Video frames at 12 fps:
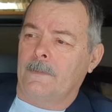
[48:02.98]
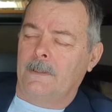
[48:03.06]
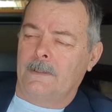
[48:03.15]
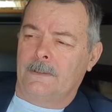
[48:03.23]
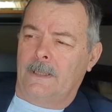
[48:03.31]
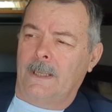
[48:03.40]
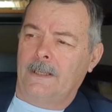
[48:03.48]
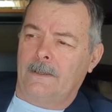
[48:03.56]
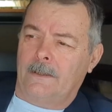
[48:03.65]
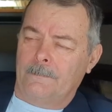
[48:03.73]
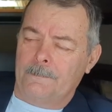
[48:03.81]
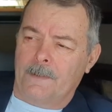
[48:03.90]
in
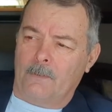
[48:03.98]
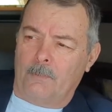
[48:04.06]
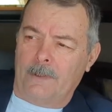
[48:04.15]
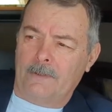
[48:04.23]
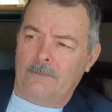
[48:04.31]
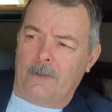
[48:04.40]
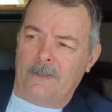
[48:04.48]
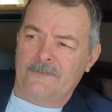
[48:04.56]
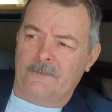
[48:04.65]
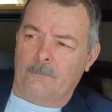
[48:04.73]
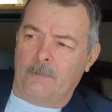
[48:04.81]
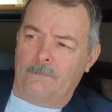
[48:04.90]
Canada, right across
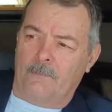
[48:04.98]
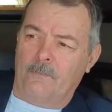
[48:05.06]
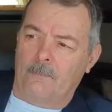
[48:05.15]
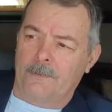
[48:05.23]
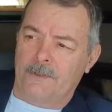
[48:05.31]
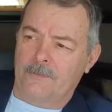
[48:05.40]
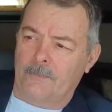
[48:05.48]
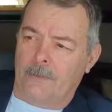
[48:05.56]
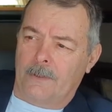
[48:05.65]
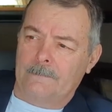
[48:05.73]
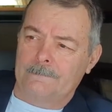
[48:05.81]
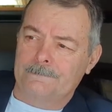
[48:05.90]
the river from
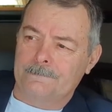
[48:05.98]
Detroit.